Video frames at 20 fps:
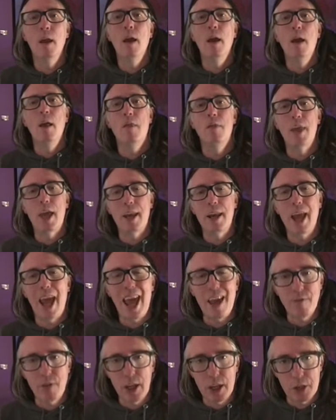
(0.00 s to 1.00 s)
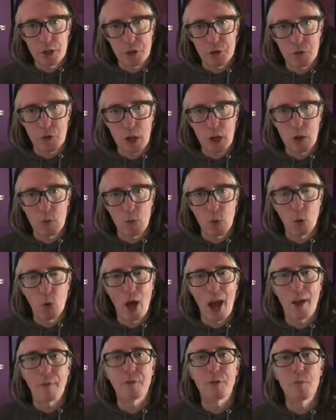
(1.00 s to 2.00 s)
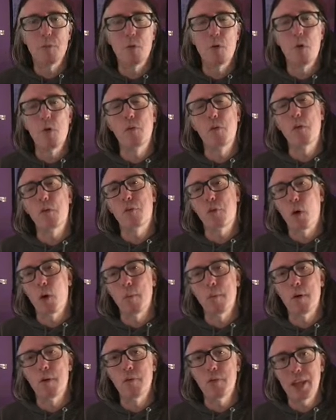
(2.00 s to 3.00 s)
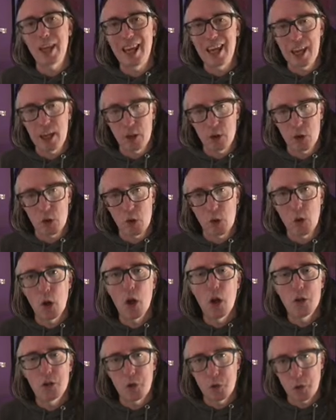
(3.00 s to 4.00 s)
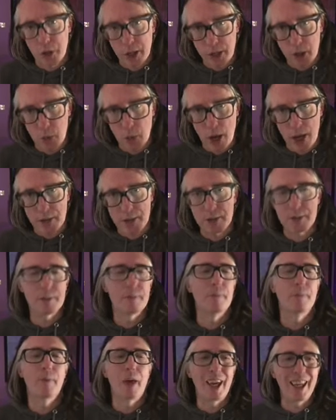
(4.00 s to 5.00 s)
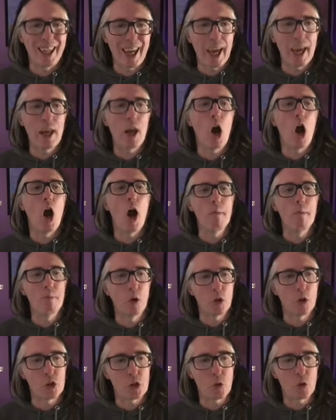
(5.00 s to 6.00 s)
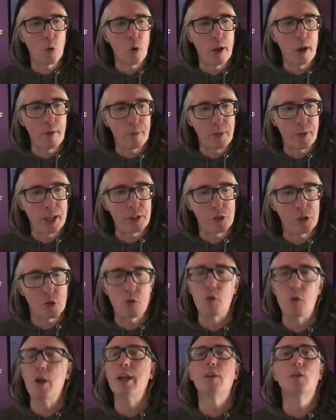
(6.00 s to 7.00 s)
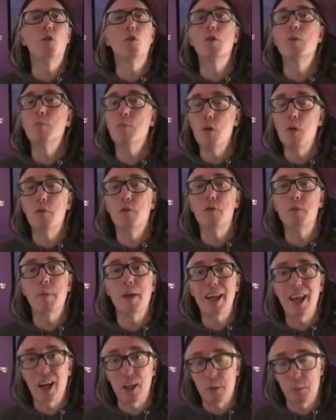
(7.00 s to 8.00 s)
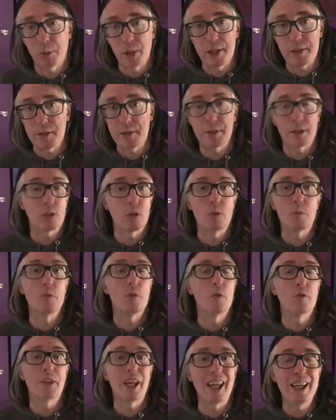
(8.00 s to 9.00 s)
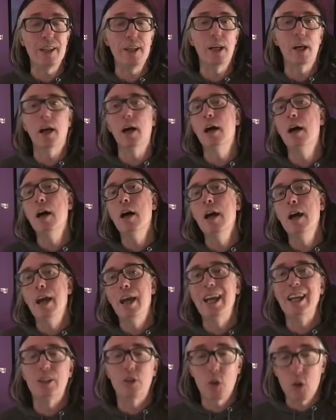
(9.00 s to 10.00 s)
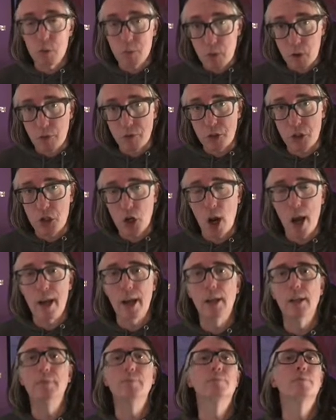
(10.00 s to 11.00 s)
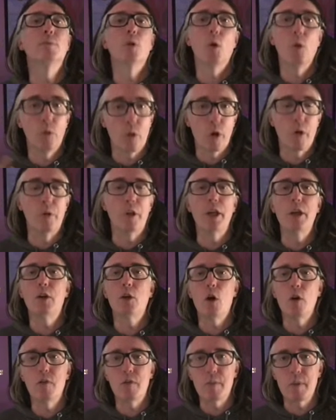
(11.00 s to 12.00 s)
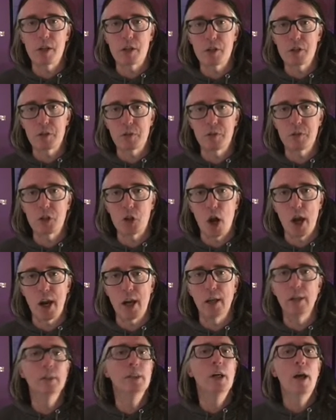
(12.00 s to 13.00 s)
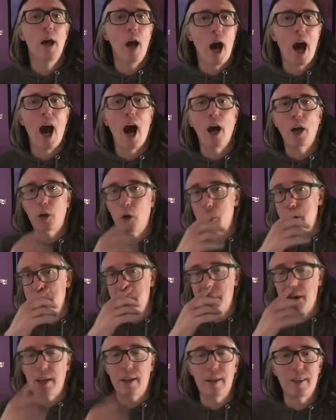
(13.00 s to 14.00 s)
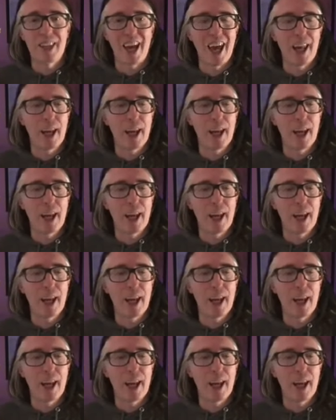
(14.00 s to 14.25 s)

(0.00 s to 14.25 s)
then heavy industry will have to move from the EU to the US. Again, I'm not sure if that's true. It could move to many other places. It could move to India. It could move to China, although the COVID measures for China are going to make that